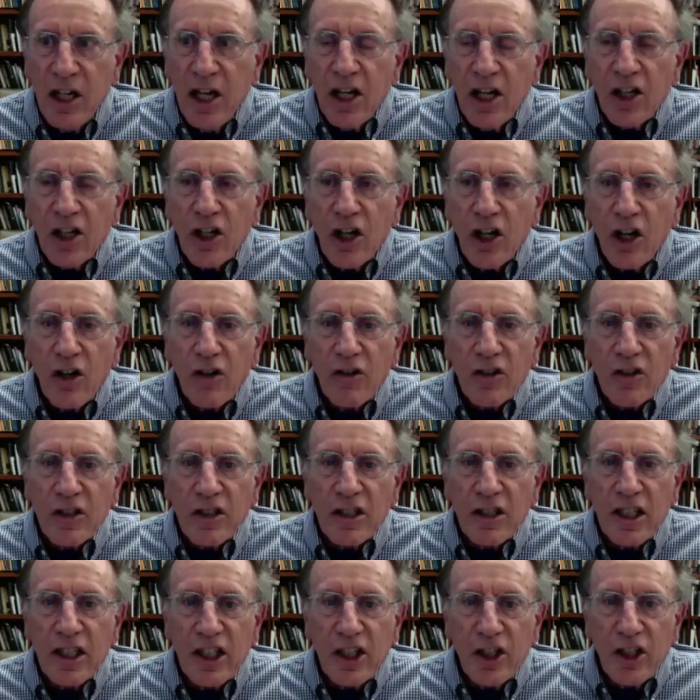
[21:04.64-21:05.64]

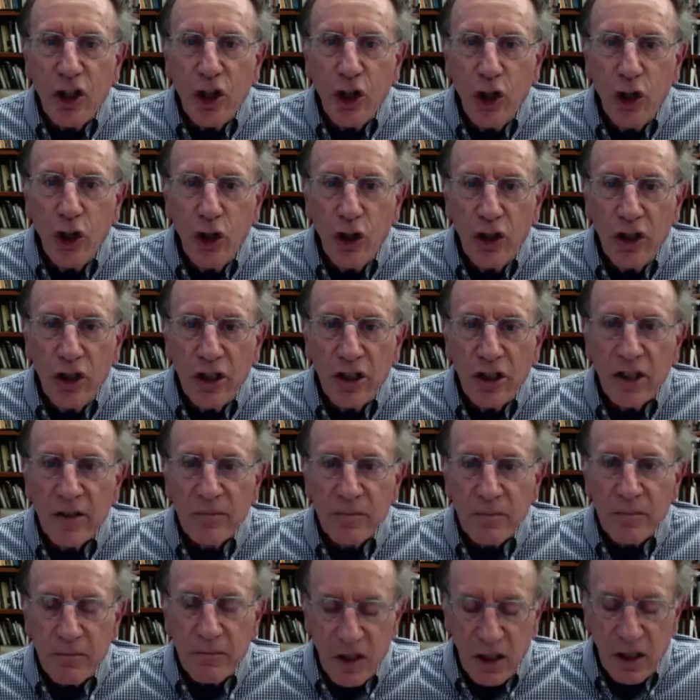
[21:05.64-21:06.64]
currently could
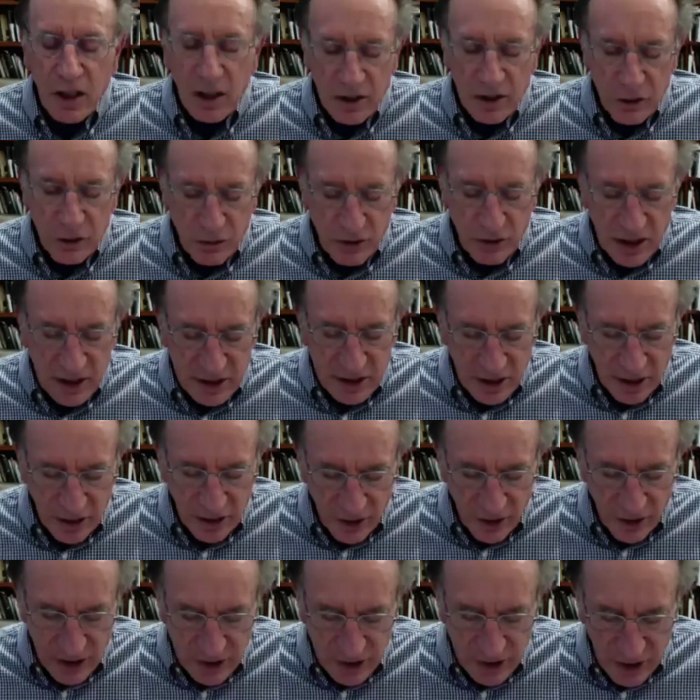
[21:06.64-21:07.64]
address
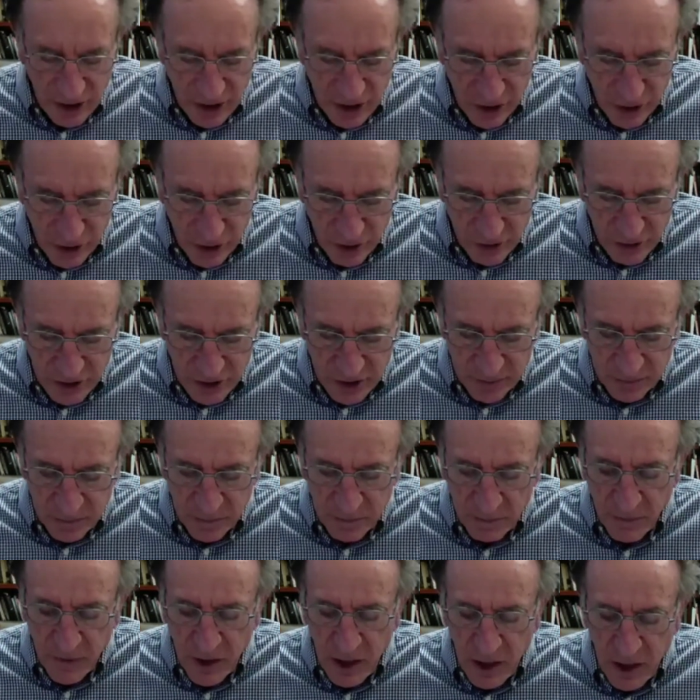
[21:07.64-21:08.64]
these issues,
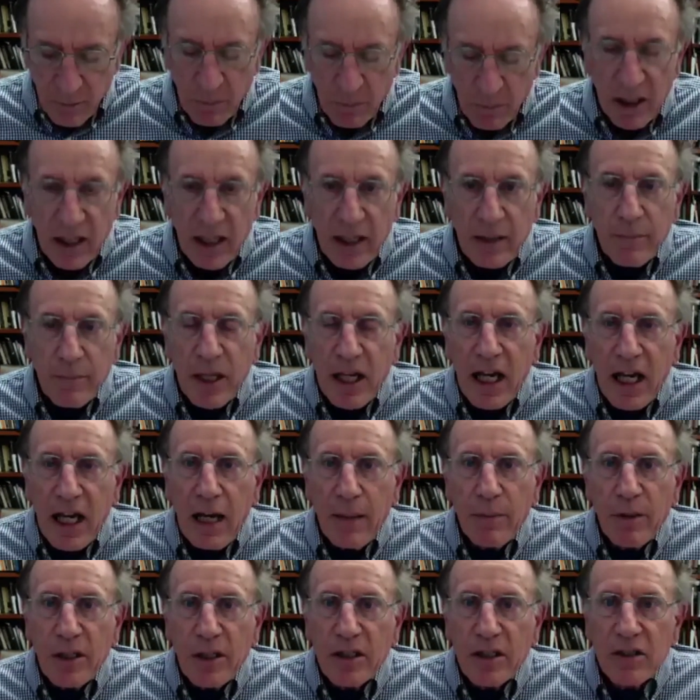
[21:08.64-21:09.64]
but I'd be
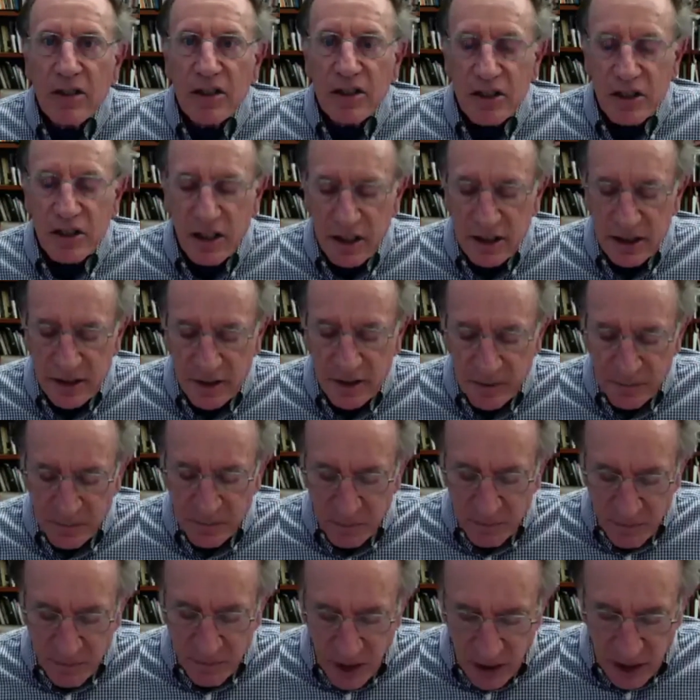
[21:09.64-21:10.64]
happy to discuss
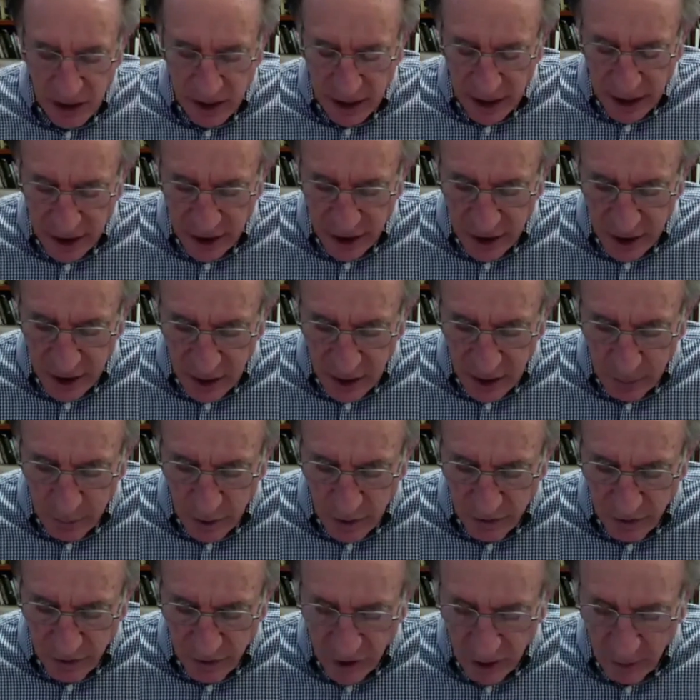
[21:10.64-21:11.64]
any number
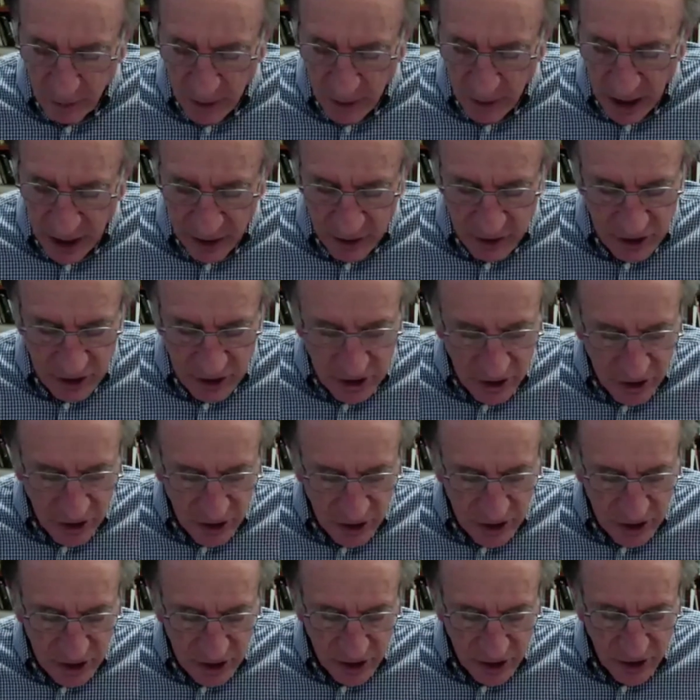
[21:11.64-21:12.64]
of other matters, such
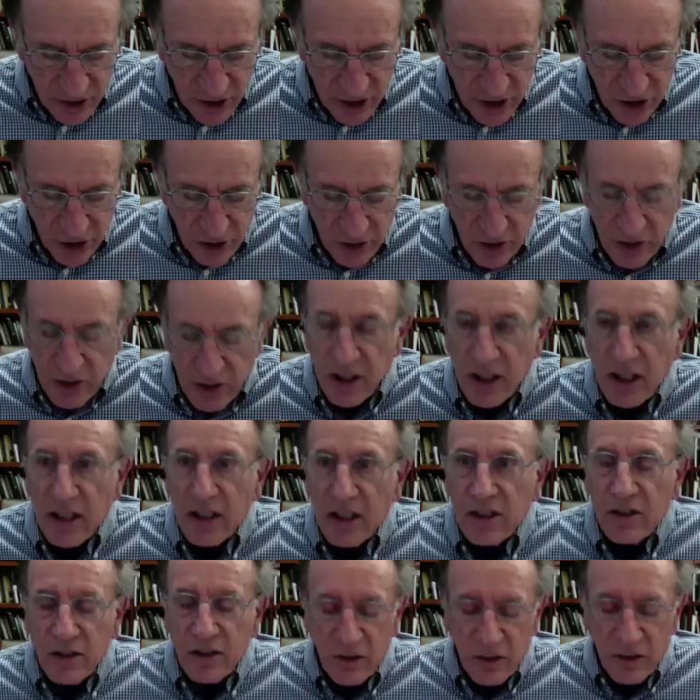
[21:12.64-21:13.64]
as additional
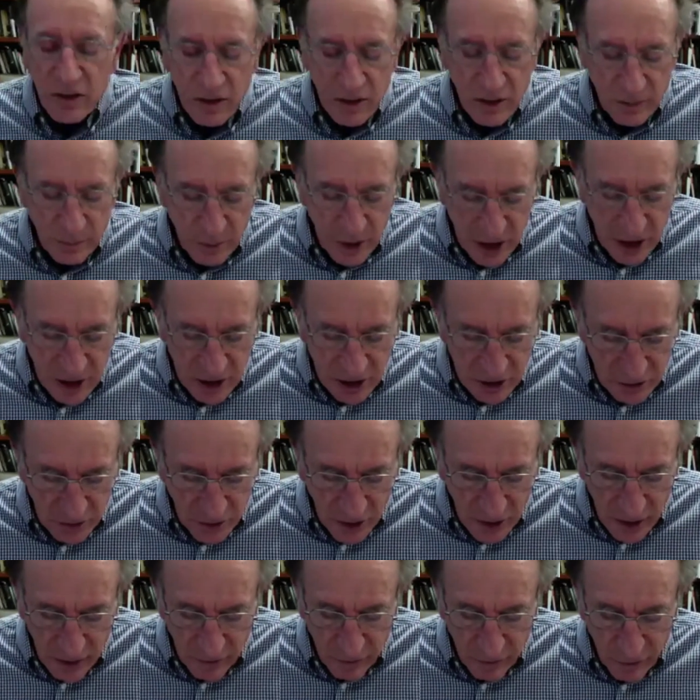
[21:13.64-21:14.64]
legal or
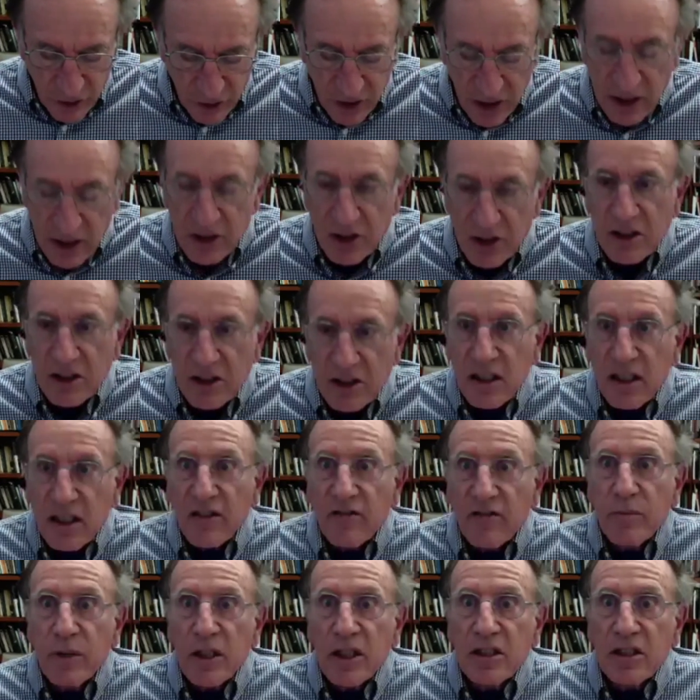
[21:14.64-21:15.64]
administrative or legislative
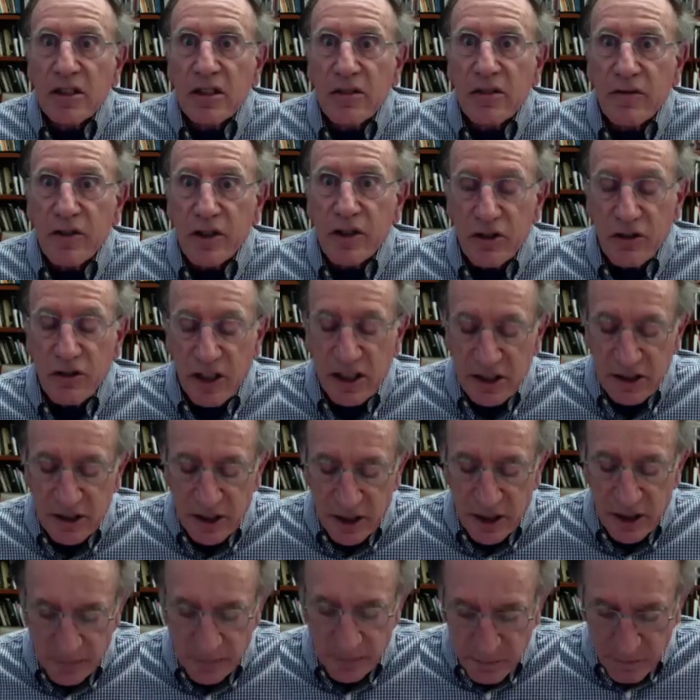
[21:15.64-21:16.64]
means of
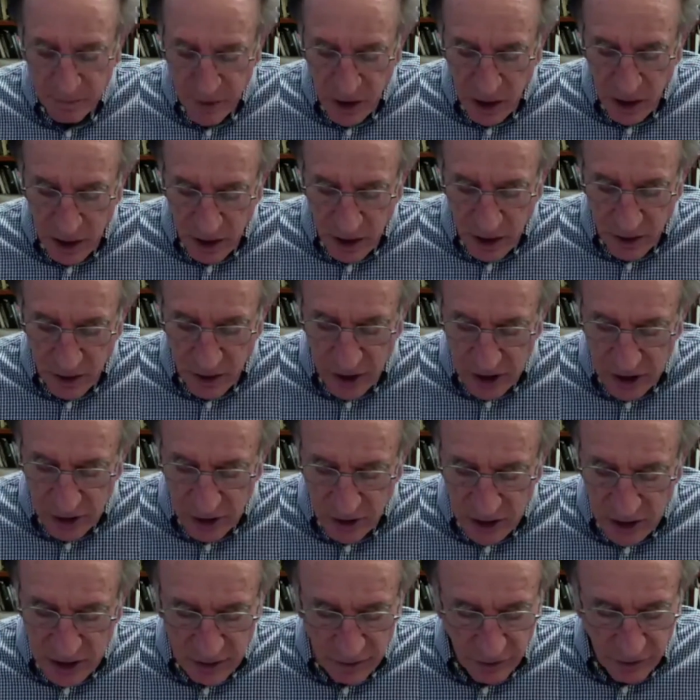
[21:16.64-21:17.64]
addressing these
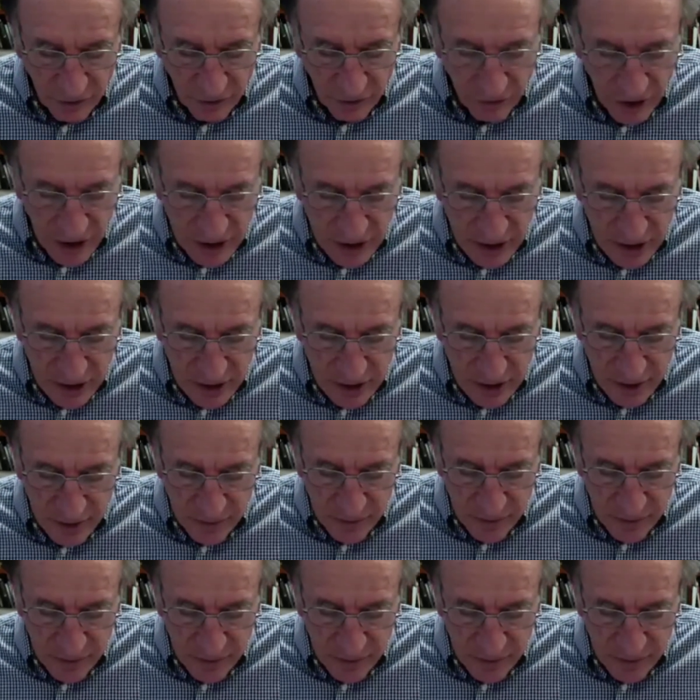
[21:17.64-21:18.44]
sorts of offenses,